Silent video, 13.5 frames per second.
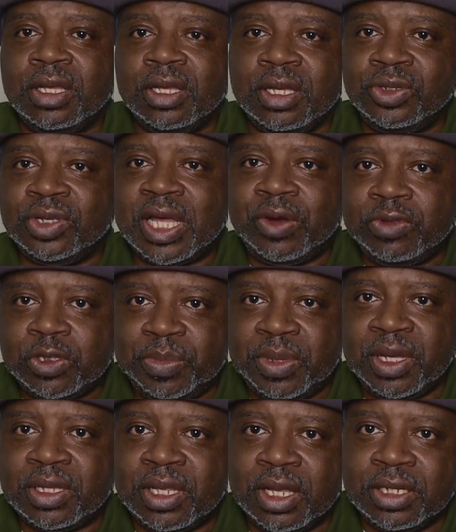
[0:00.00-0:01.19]
And you got to
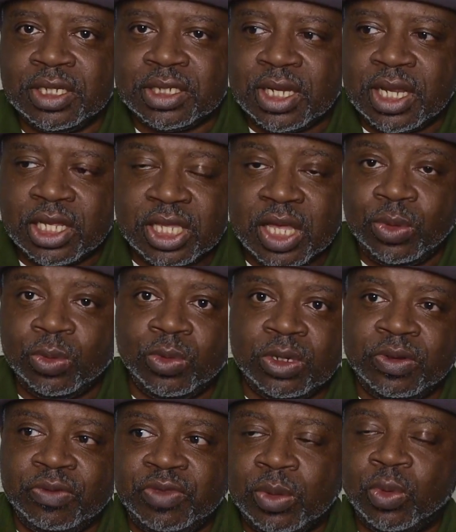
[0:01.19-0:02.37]
respect that. Just like they
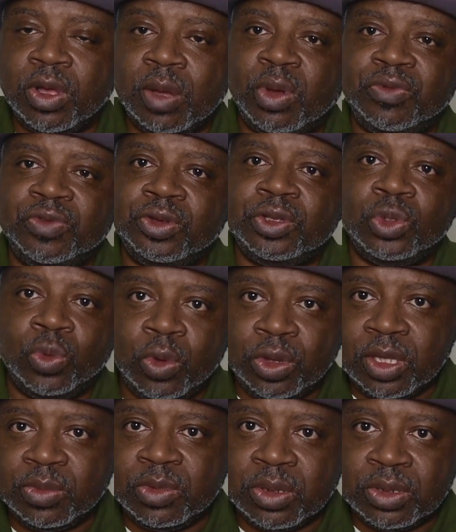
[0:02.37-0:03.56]
will come over here, you want
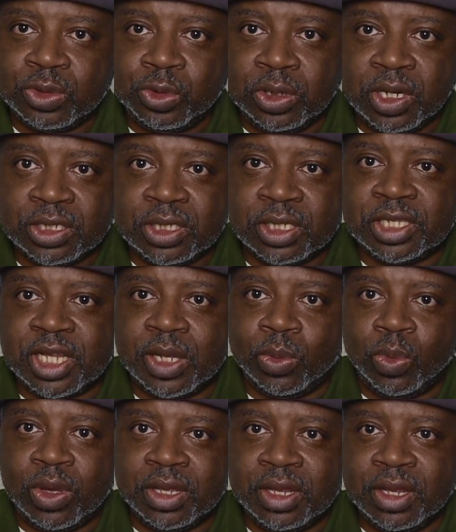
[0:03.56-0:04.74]
them to treat us the same
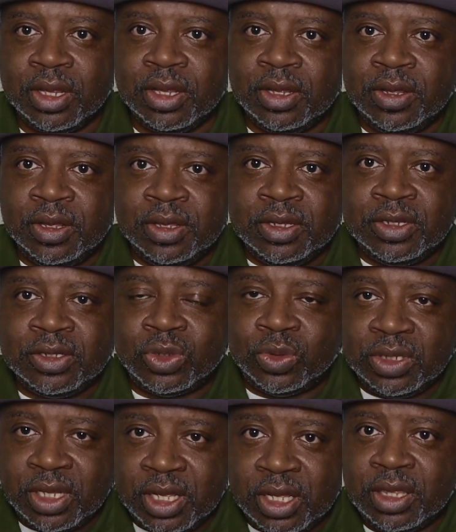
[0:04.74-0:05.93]
way. So
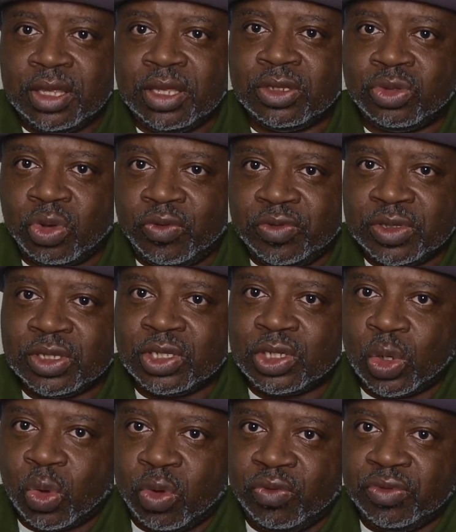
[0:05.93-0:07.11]
yeah, the service is
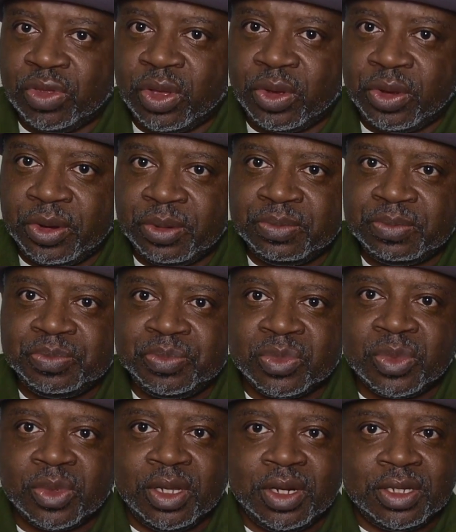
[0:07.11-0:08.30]
slow over there,
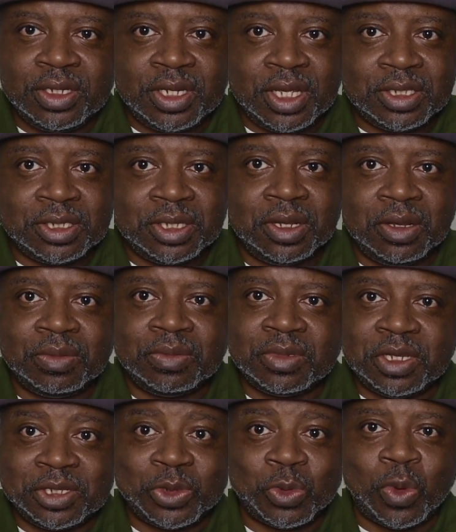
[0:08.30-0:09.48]
and it takes a
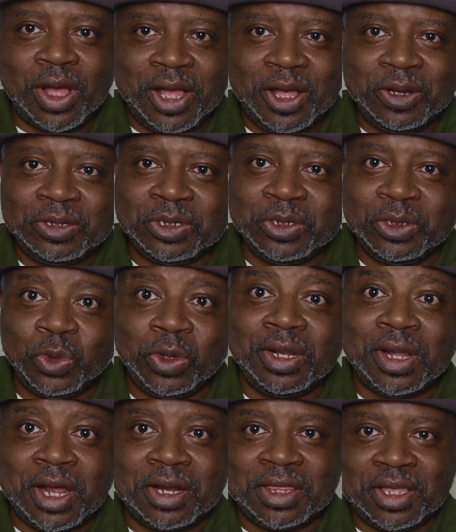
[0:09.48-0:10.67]
while to do a
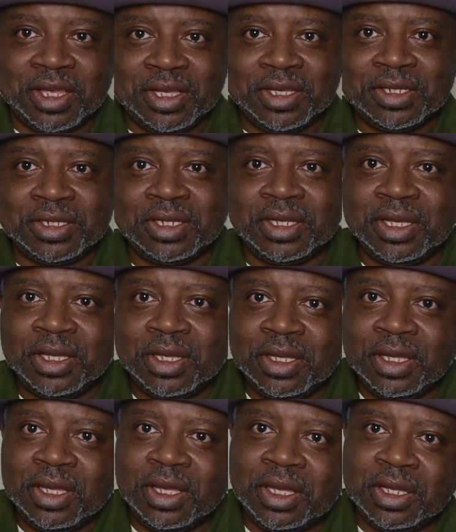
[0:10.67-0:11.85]
lot of things,
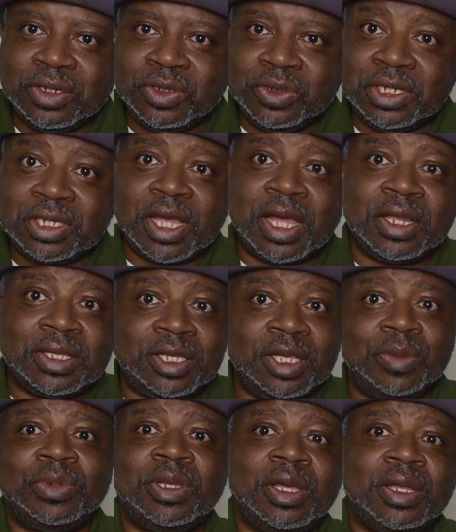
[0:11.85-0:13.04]
and you just got to
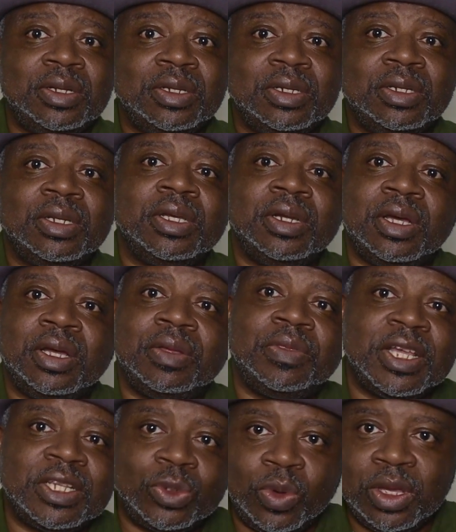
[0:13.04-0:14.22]
accept that. And
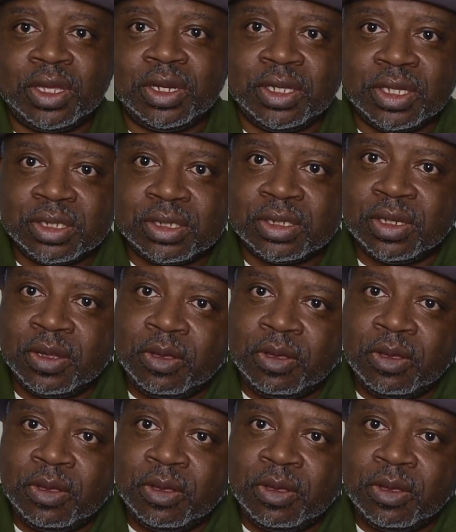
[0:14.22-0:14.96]
that's the way it is.